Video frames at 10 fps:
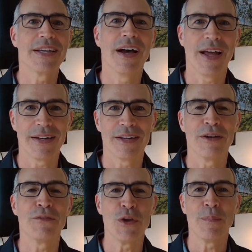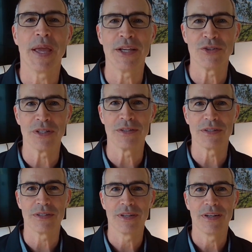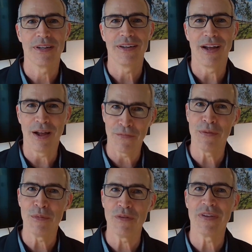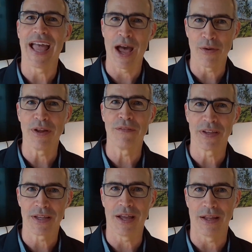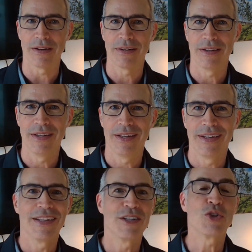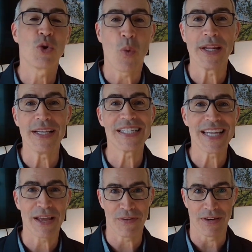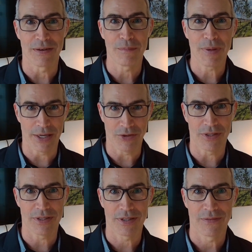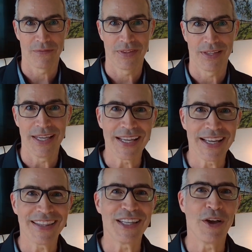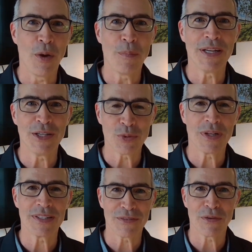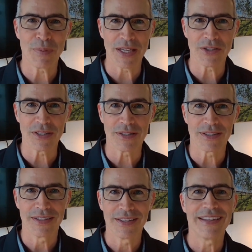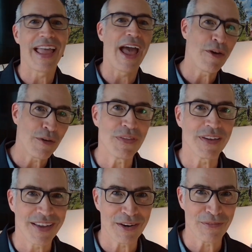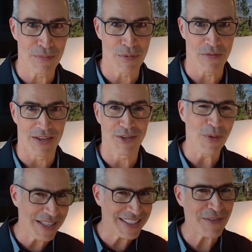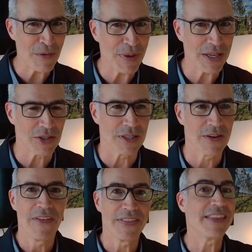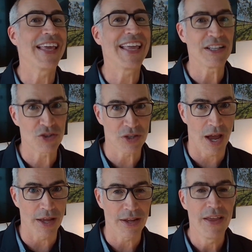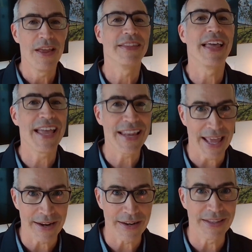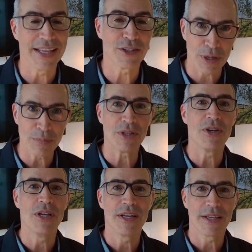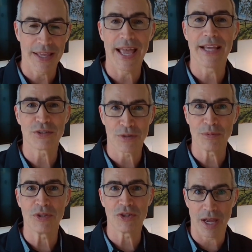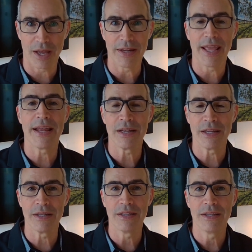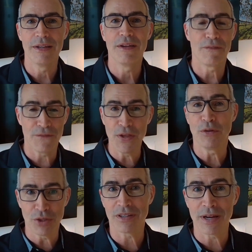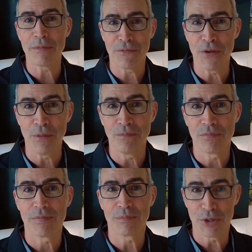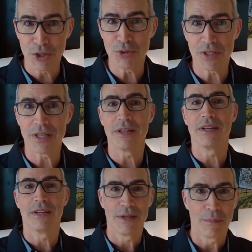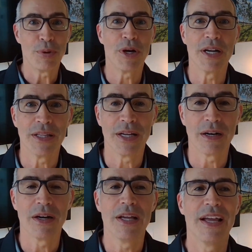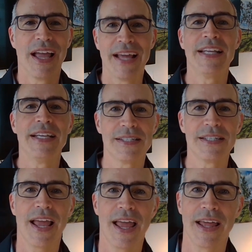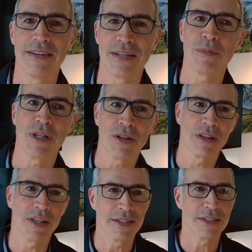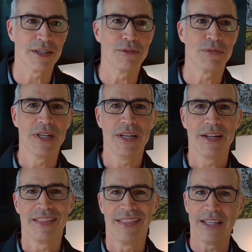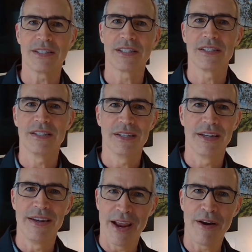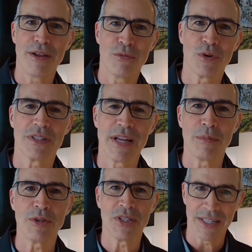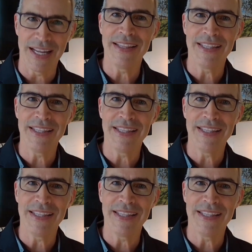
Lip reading: cut a few pages of the movie out of the cut. 27 pages. He cut the opening 27 pages out of the cut of the movie. 27 pages that they had shot, they had edited, they had scripted, cast, scripted, shot, edited, took the time to film, produced it, put it in there. And he said something along the lines of, this narrative we're establishing in